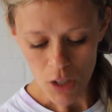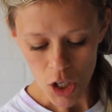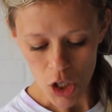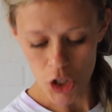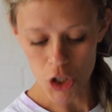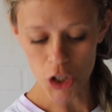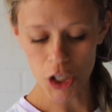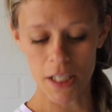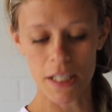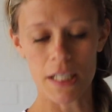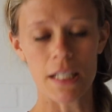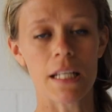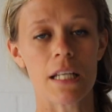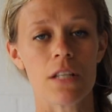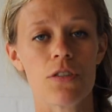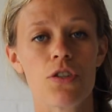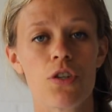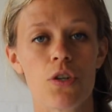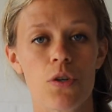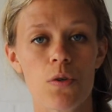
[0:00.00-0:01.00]
You're gonna
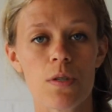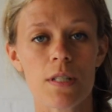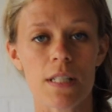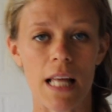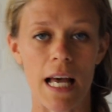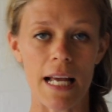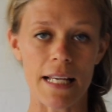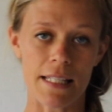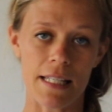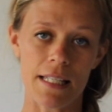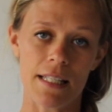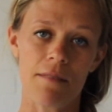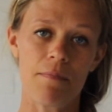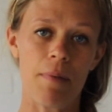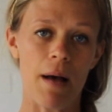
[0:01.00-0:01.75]
need 2 slices of